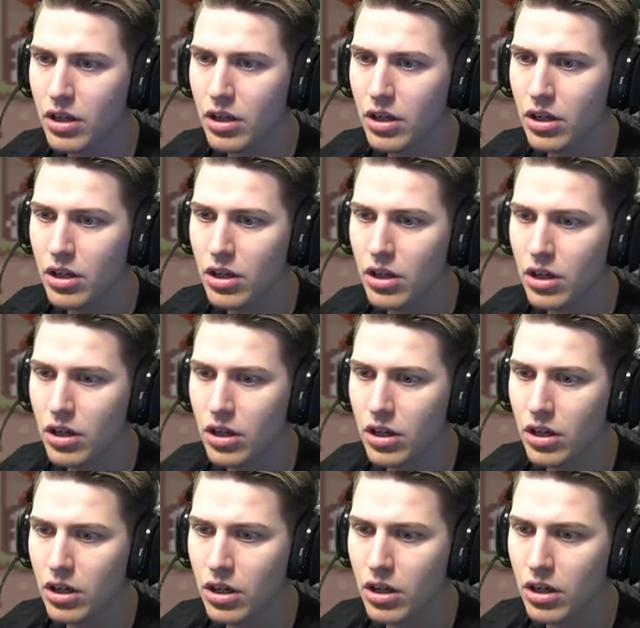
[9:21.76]

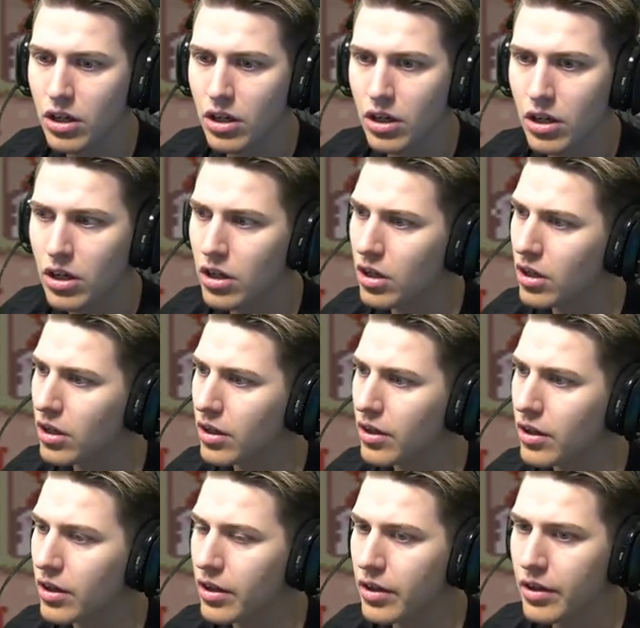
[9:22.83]
Nobody speaks.